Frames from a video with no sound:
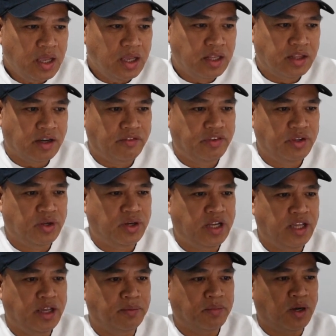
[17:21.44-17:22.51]
interviewed
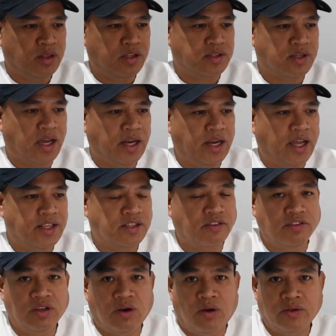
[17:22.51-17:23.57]
him on the sidelines
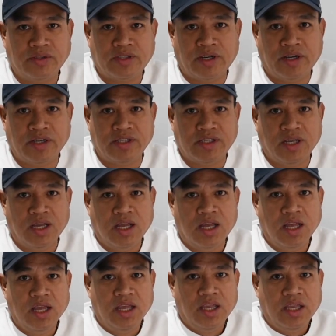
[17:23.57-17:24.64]
of the All-Stars
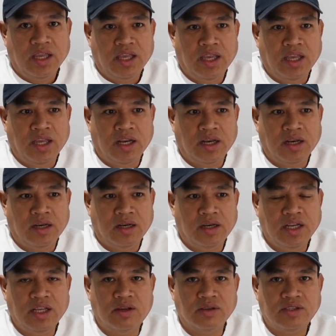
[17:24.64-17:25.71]
in
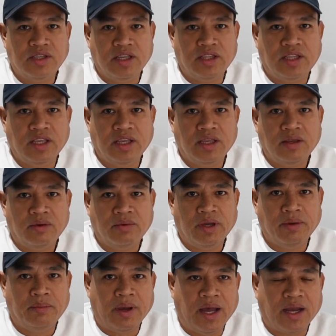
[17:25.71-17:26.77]
Ligo City
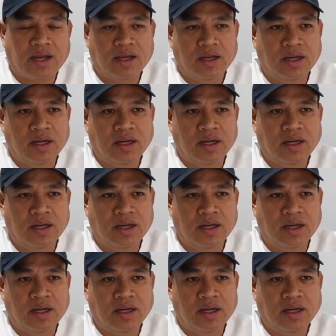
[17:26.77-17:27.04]
way back